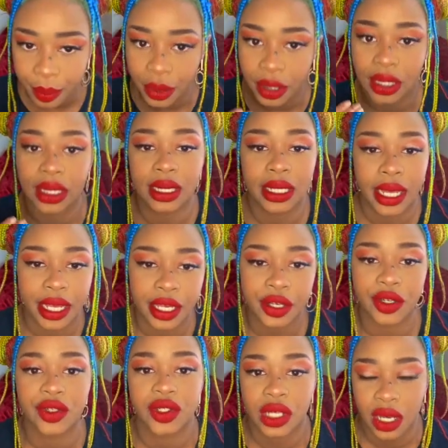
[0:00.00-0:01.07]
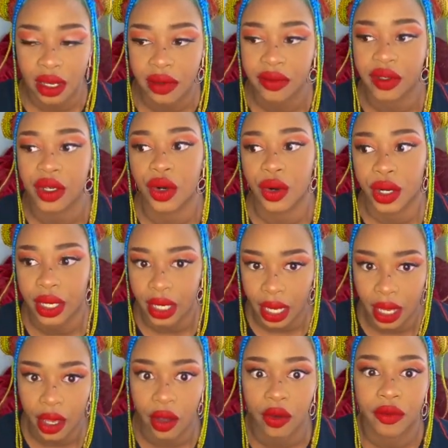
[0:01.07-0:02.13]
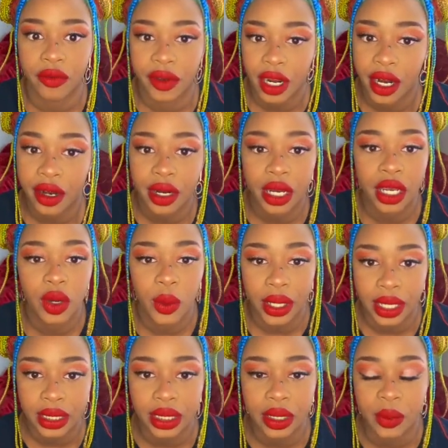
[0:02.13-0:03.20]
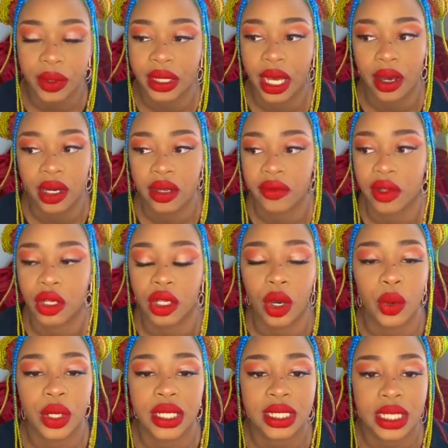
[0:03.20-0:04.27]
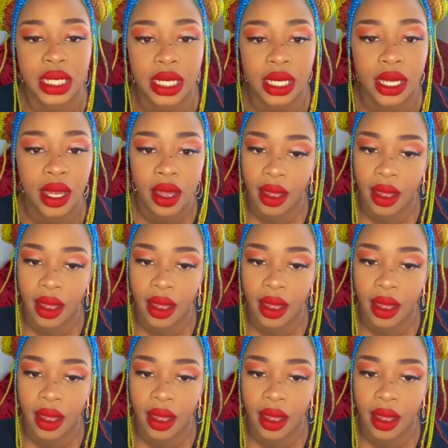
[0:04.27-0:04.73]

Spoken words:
layers of your nail very quickly without even noticing